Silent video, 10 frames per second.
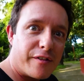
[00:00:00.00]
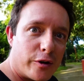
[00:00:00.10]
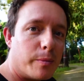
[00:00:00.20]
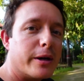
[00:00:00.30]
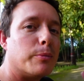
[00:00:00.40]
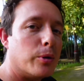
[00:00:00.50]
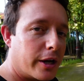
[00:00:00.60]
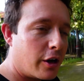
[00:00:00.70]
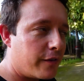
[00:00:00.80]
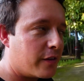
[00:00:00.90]
filming or
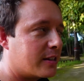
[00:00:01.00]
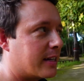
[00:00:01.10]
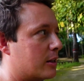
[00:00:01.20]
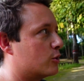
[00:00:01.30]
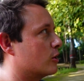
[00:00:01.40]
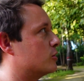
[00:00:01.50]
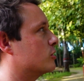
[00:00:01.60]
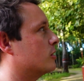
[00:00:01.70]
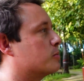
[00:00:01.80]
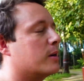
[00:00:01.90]
pulling over to get the drone
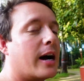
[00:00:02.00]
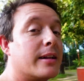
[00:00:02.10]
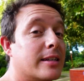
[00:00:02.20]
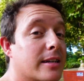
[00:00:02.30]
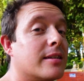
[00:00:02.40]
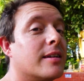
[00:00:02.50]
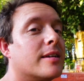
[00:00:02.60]
shots. But I did